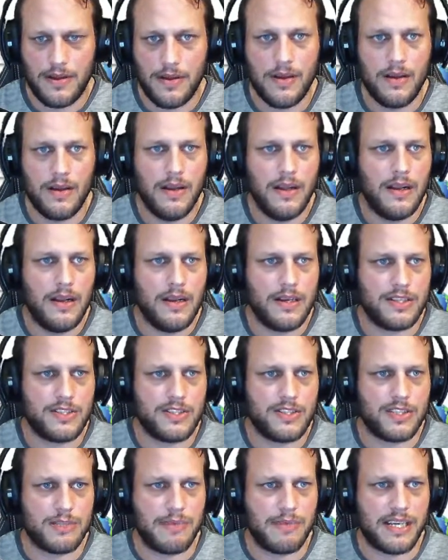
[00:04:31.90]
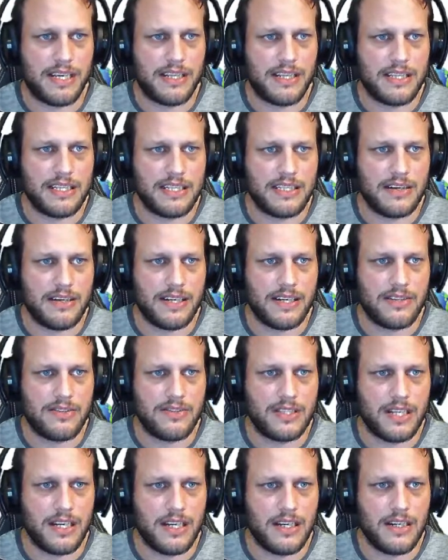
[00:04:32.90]
Let's just make these icons a
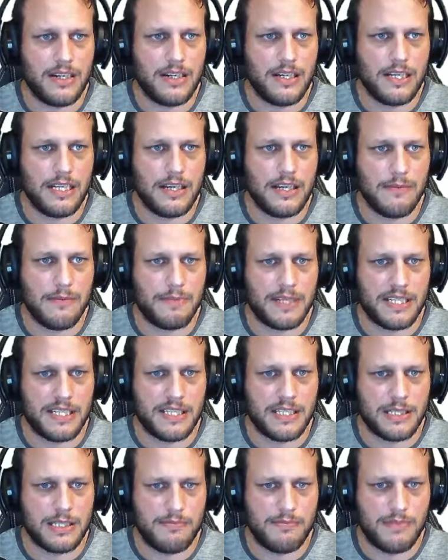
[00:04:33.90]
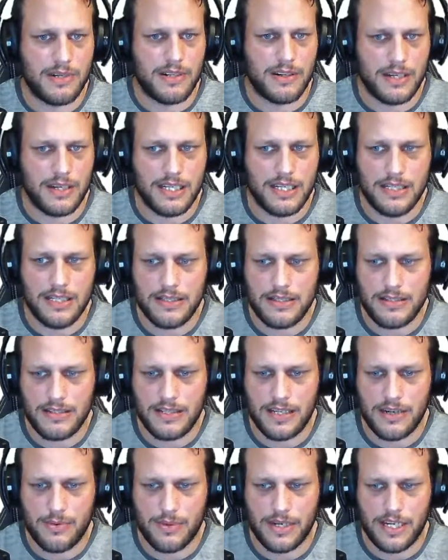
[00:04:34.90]
little bit smaller. There
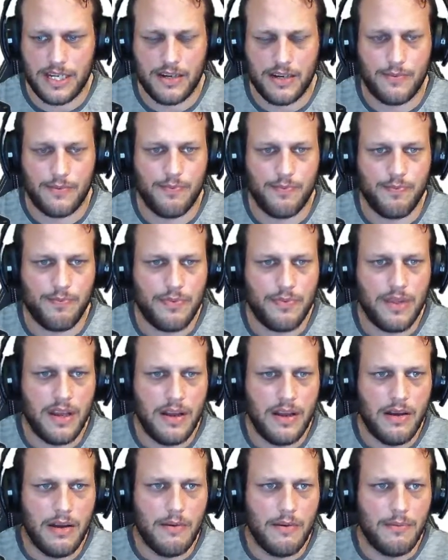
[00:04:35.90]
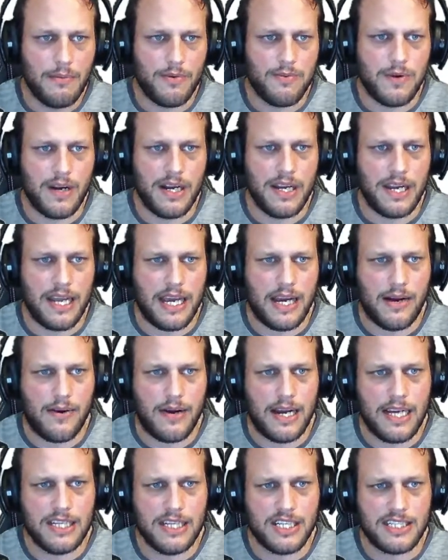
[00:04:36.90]
we go. But right now, as
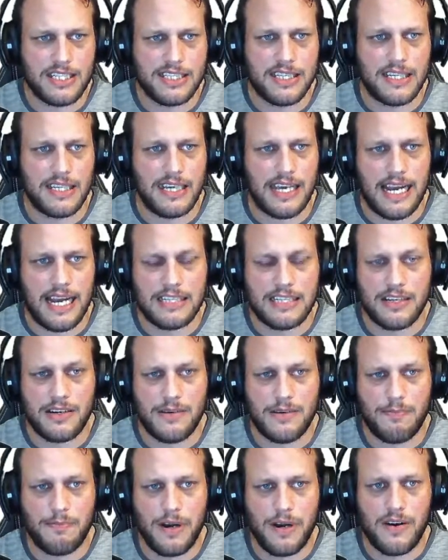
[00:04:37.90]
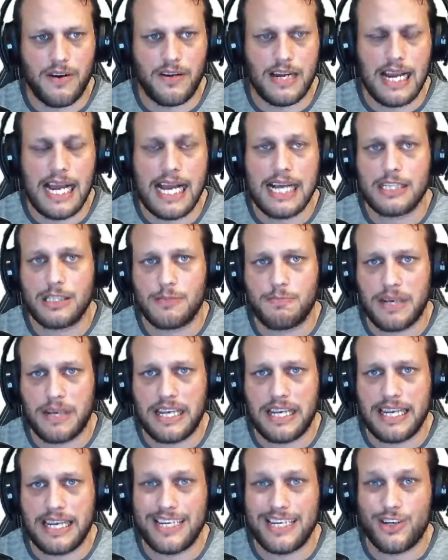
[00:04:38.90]
you can see, Attingham Park has
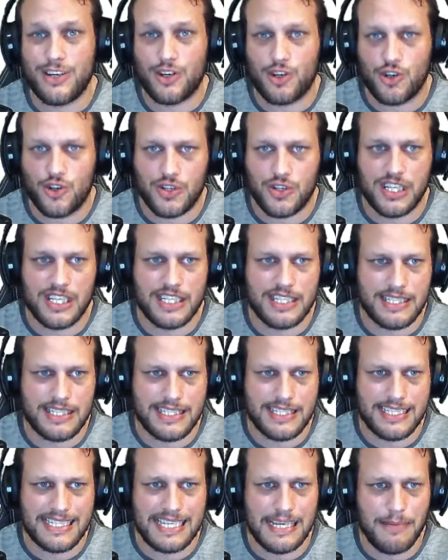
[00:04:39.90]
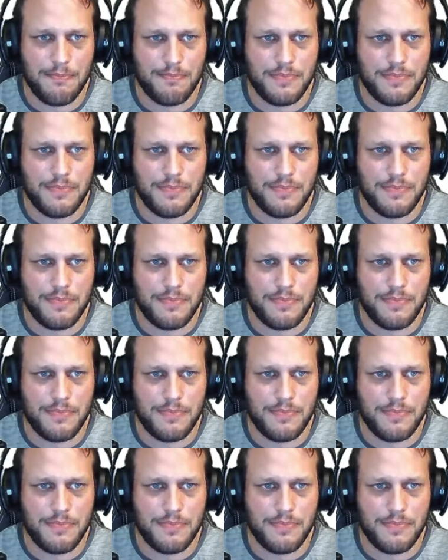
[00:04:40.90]
been unzipped.